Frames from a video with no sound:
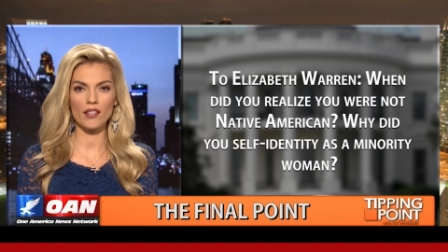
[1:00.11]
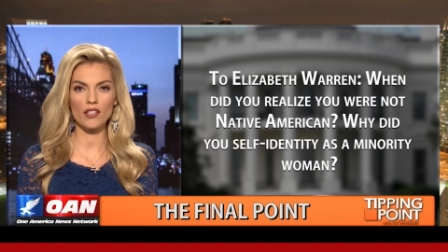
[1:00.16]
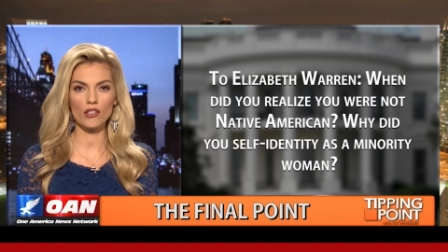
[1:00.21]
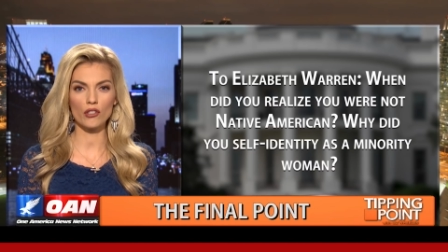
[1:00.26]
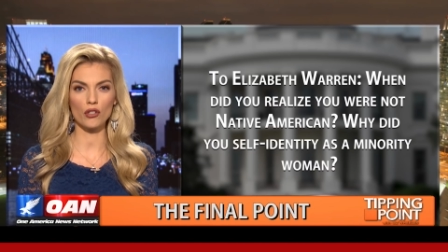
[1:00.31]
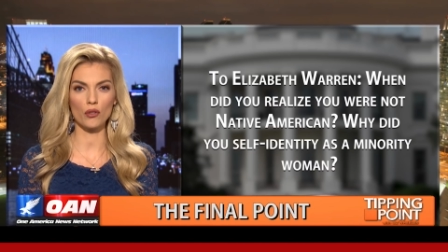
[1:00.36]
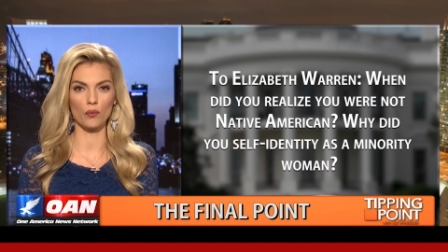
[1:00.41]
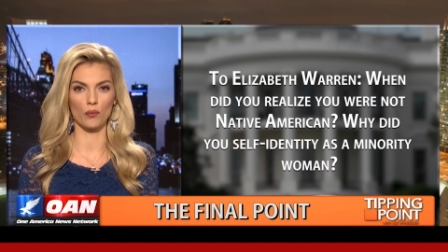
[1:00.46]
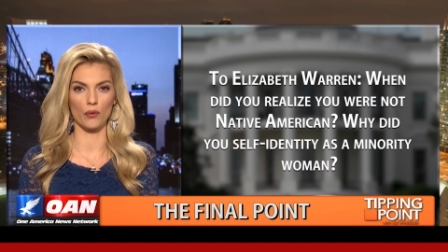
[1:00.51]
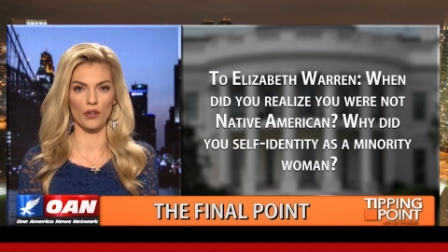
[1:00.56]
did
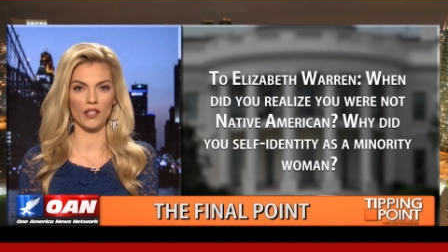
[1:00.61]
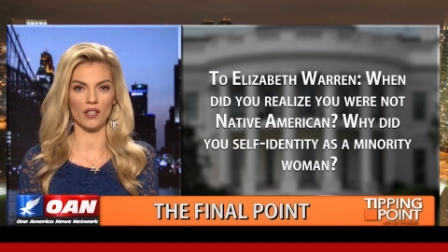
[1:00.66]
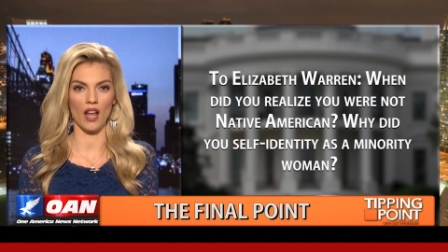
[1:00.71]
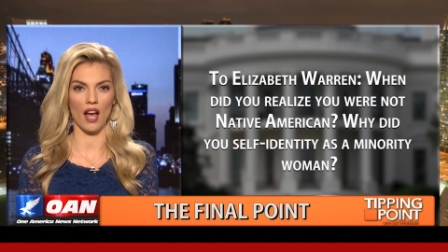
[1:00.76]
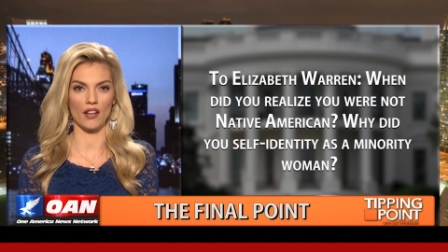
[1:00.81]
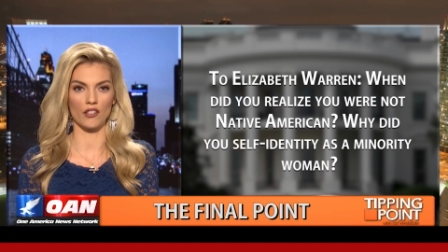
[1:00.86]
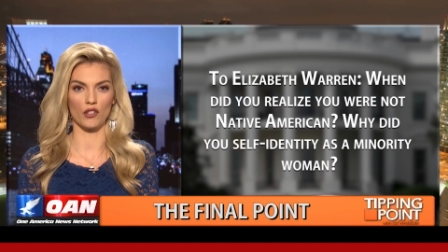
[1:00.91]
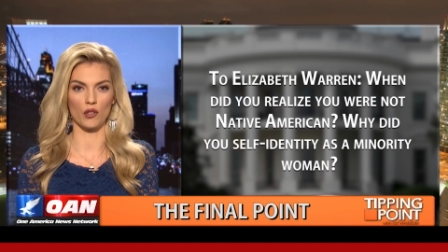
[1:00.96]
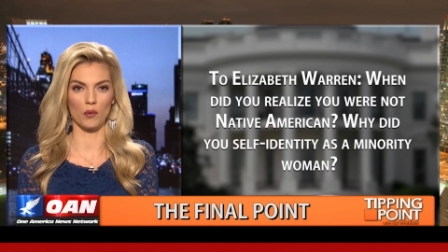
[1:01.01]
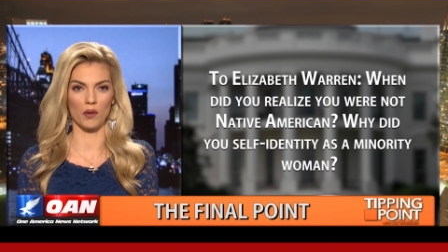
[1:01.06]
you
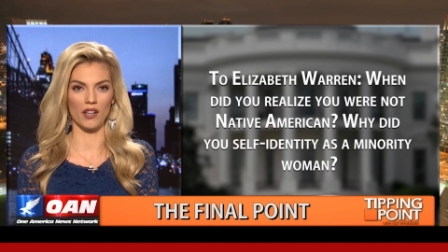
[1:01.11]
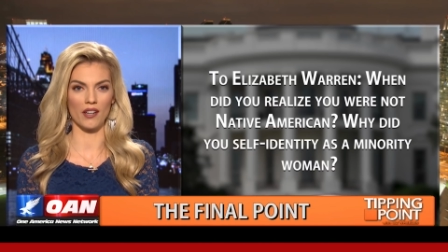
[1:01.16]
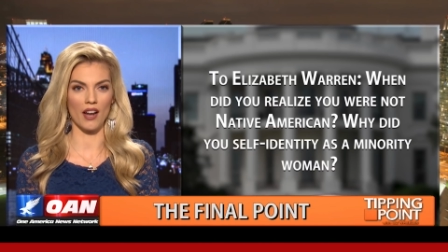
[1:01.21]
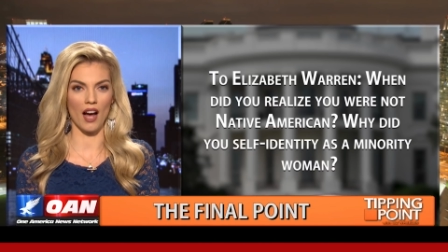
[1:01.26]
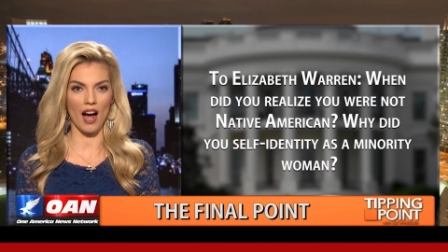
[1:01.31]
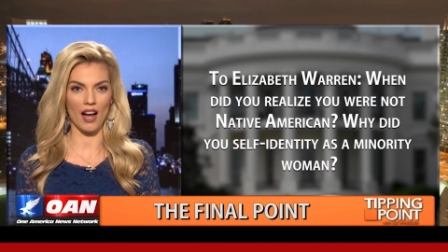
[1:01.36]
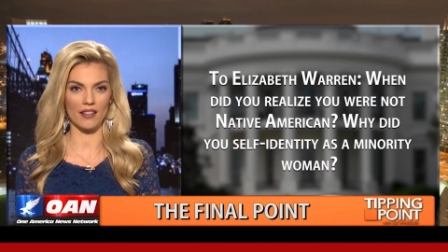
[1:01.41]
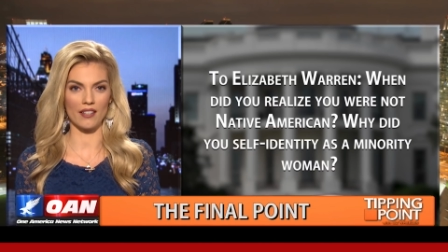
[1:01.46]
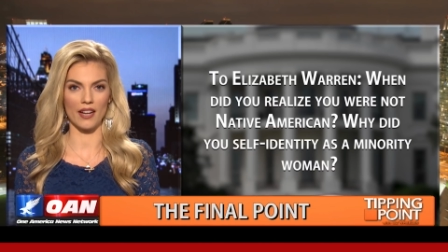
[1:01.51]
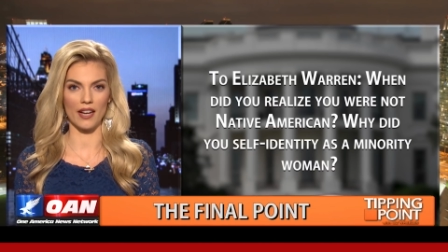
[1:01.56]
realize you were
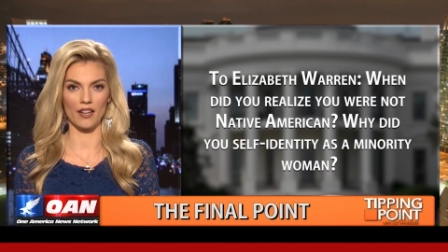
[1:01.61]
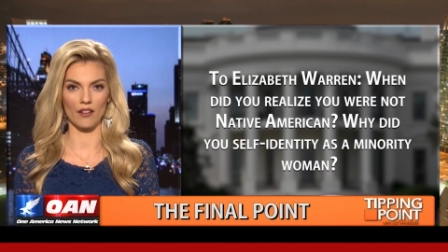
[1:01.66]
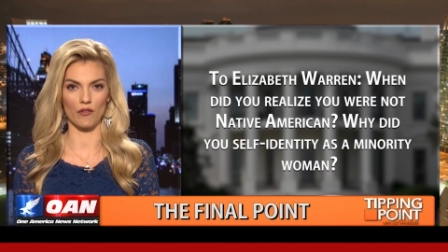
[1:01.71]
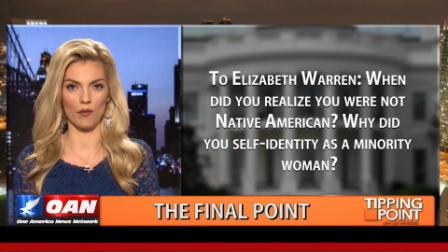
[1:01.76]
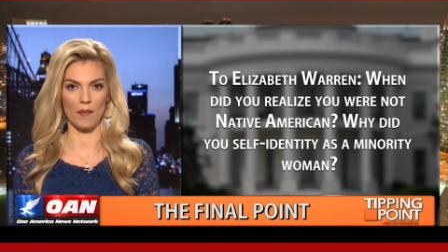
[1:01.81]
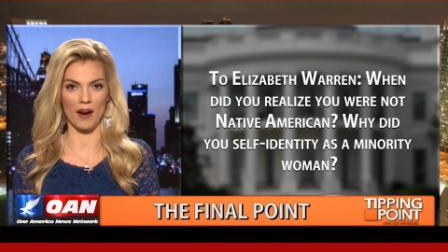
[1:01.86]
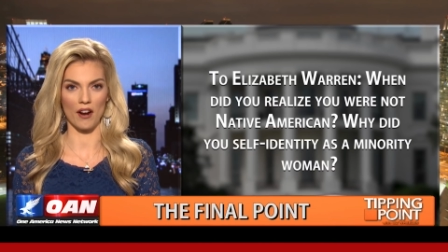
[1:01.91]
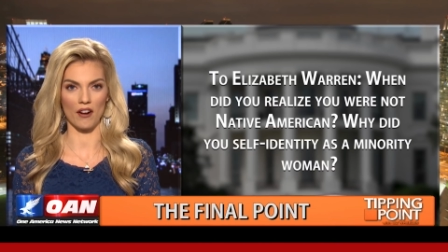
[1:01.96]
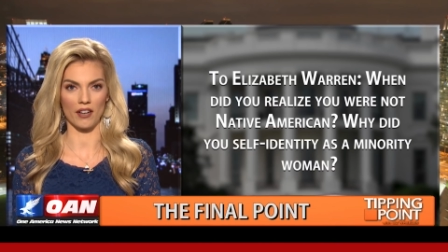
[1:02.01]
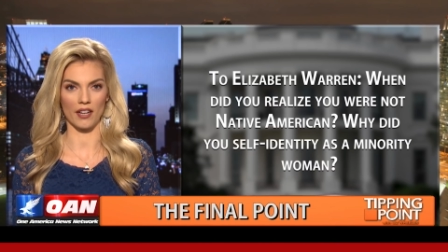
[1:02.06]
not Native
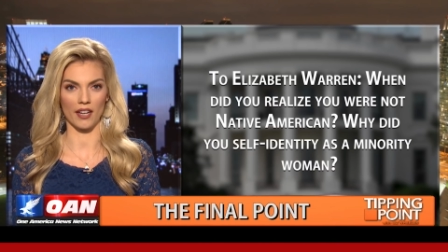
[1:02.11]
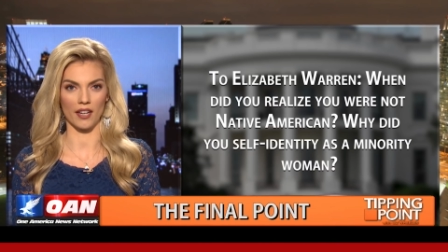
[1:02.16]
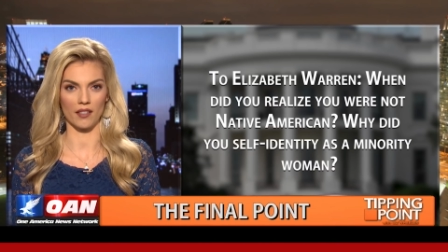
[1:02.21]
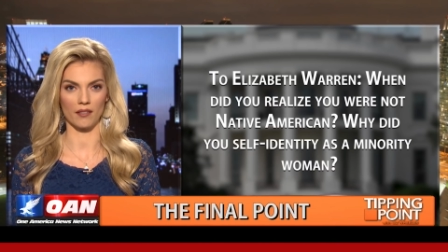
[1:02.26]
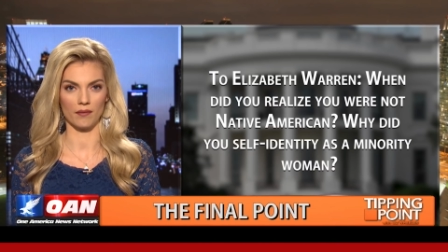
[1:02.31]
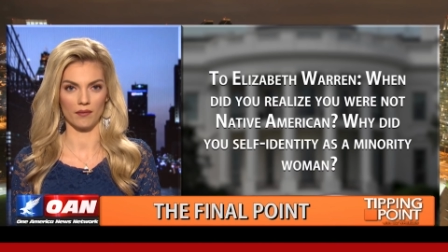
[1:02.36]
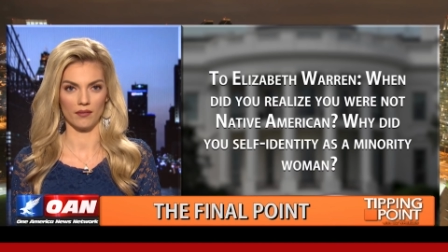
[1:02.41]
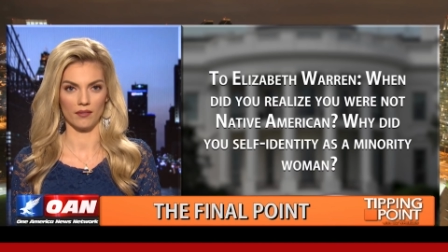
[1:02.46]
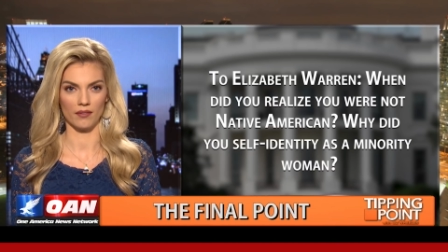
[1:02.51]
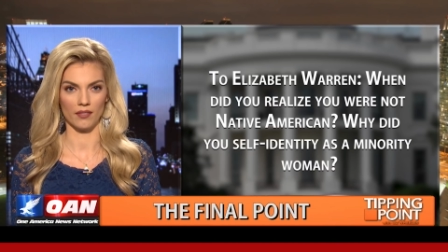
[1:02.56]

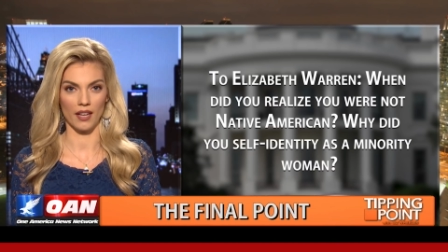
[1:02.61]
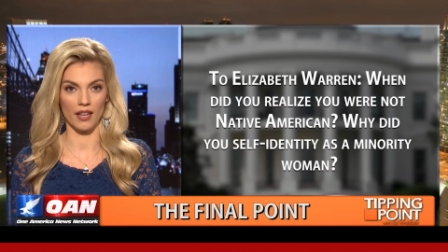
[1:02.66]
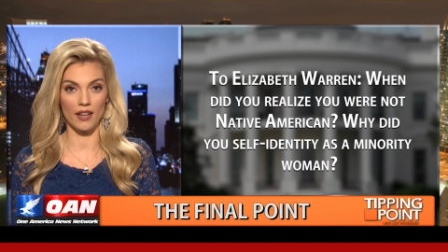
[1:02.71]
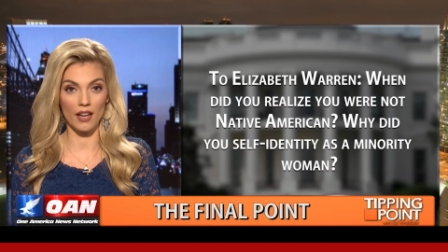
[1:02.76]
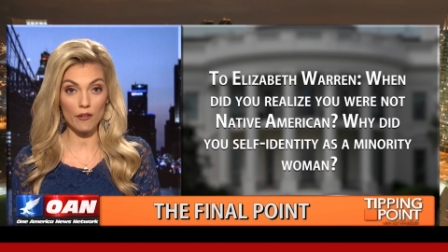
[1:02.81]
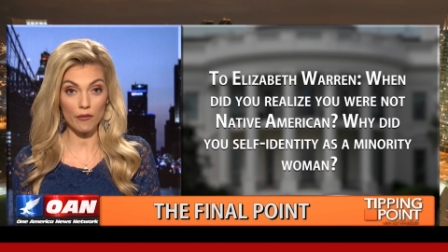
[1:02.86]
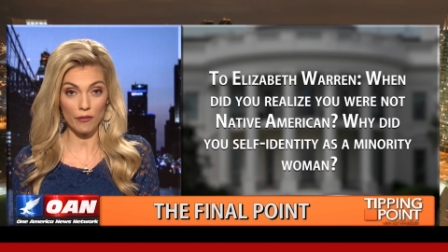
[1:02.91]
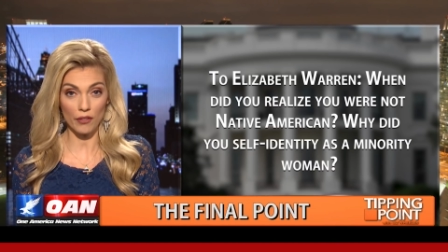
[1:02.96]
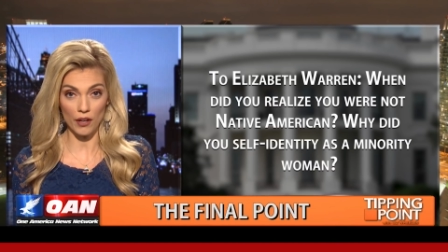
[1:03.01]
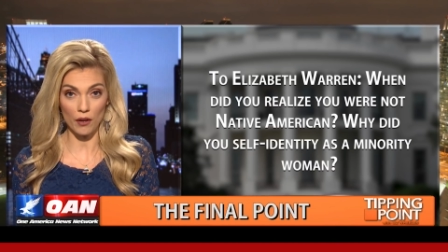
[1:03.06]
American? And
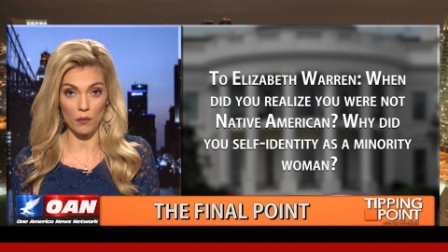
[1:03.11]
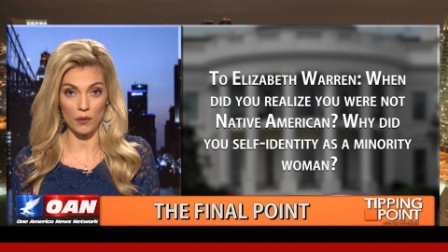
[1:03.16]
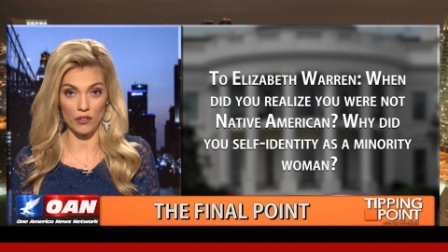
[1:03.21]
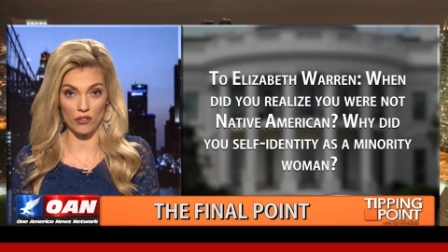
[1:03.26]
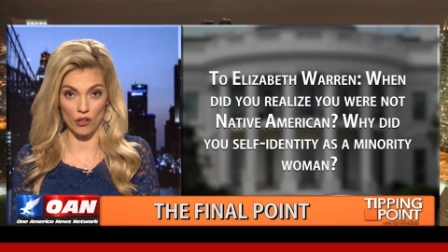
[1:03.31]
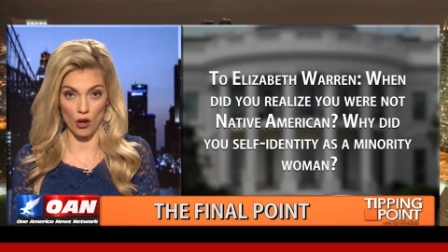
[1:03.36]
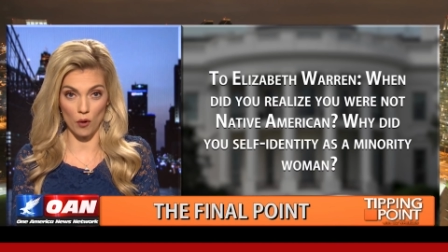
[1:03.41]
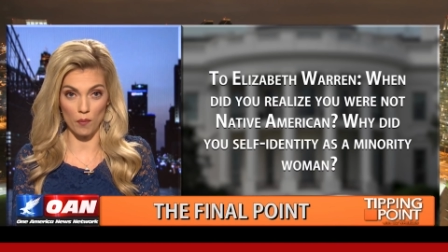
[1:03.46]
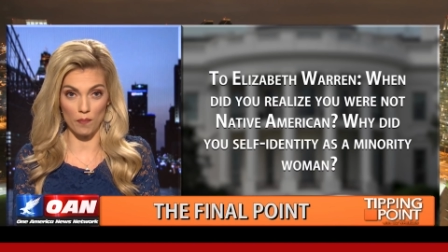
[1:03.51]
if there was no